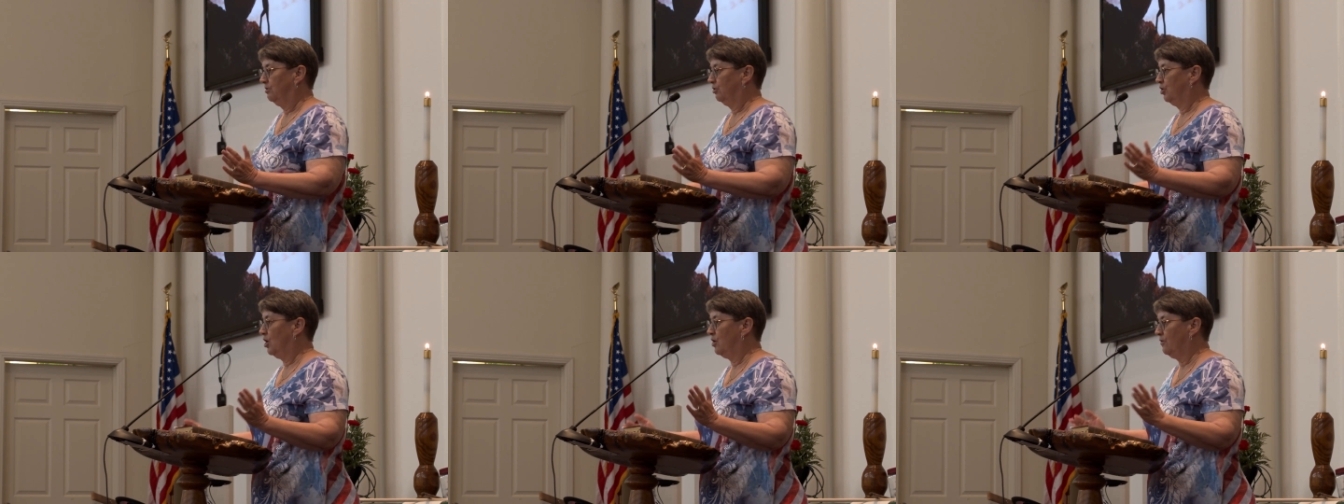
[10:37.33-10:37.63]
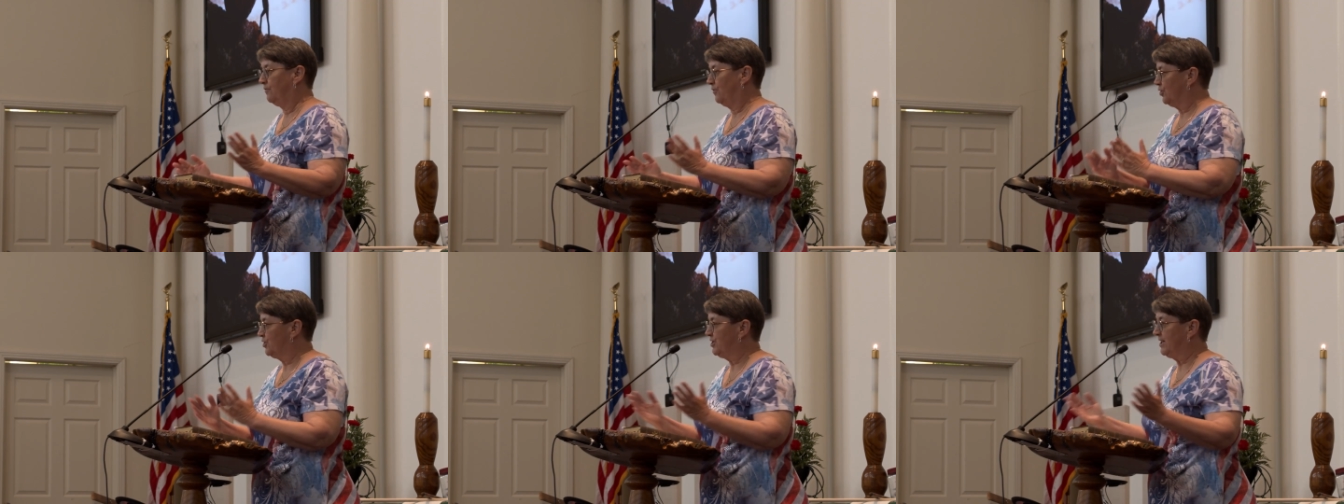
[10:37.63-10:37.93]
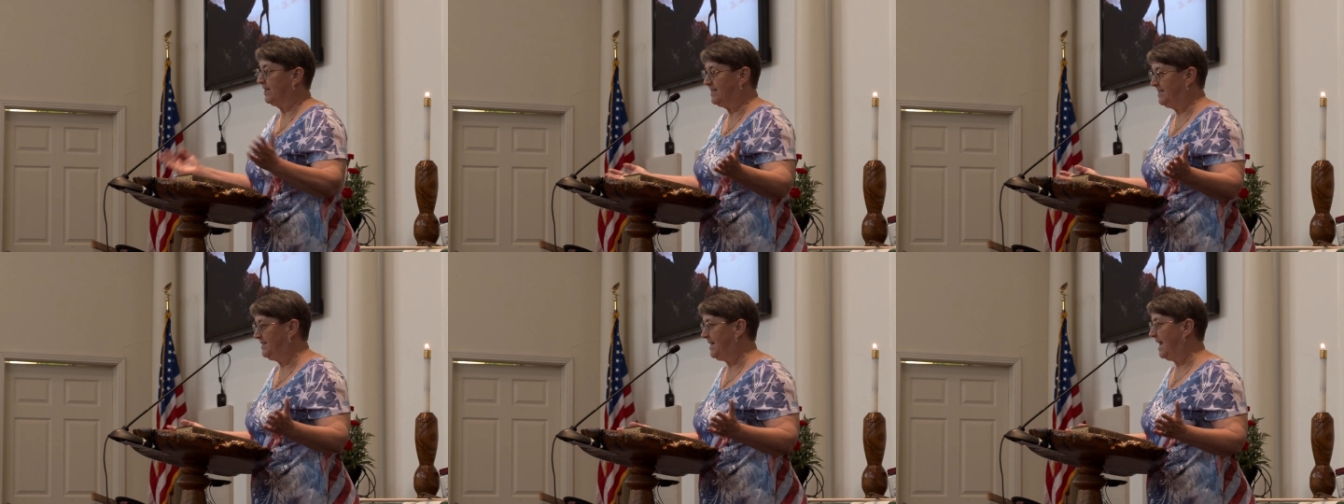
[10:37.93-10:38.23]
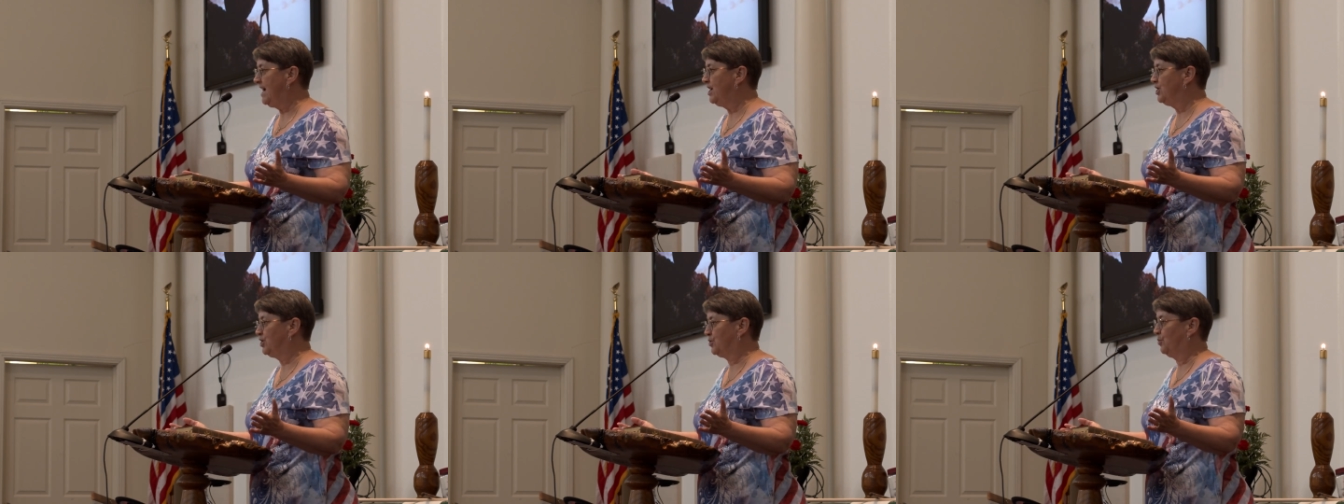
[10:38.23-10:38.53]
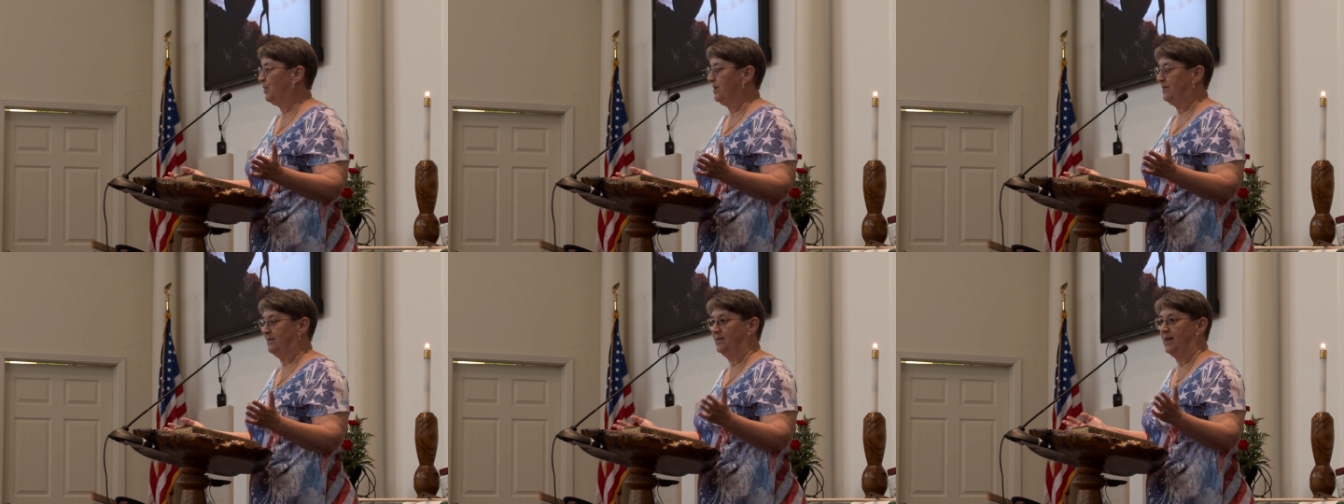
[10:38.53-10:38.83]
go for six days
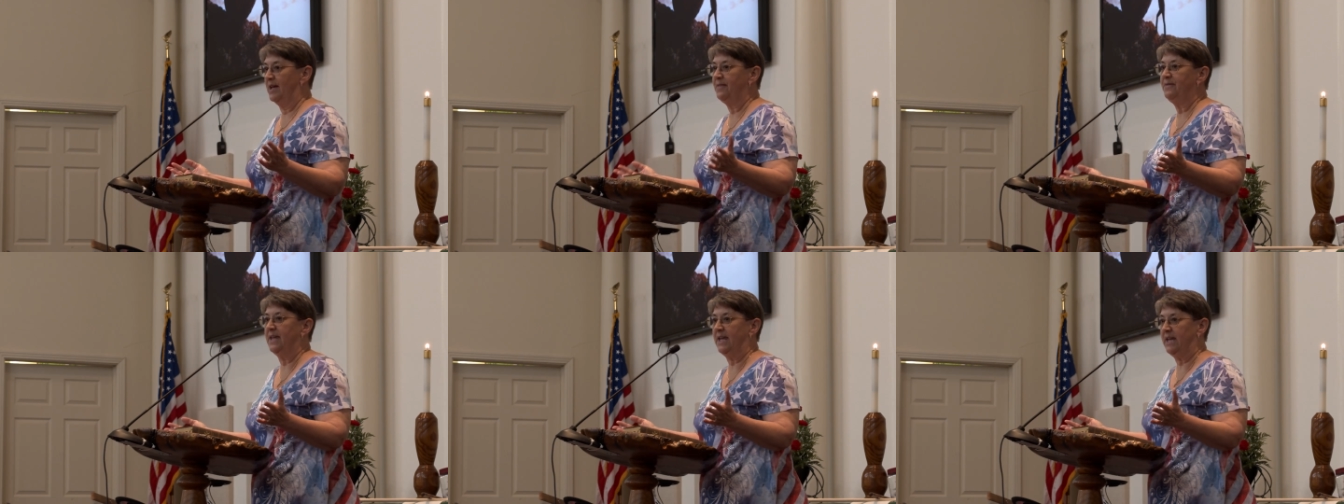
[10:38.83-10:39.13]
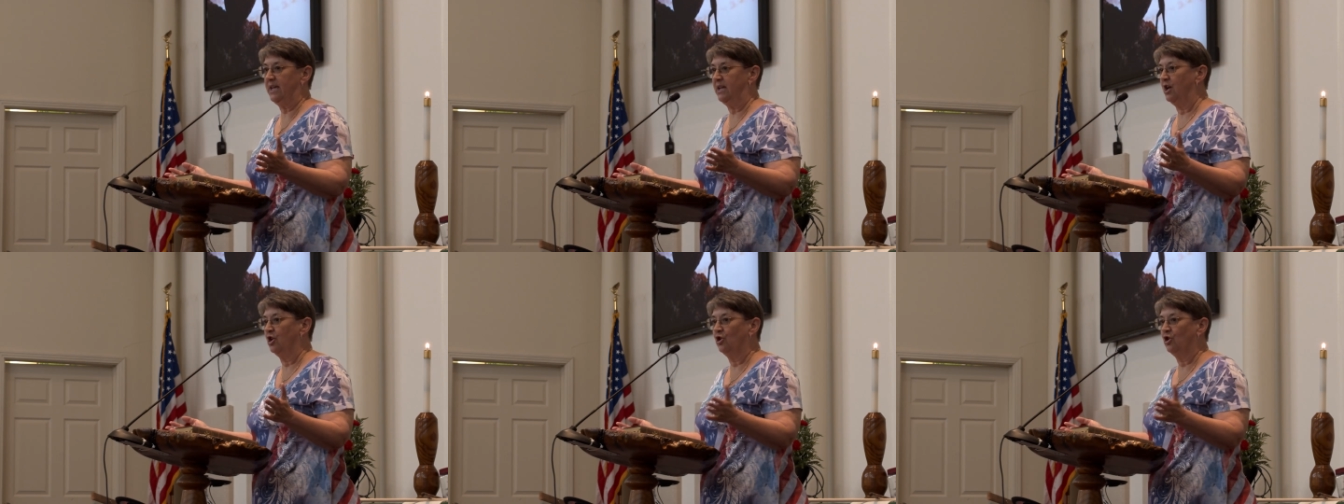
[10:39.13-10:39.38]
with nothing,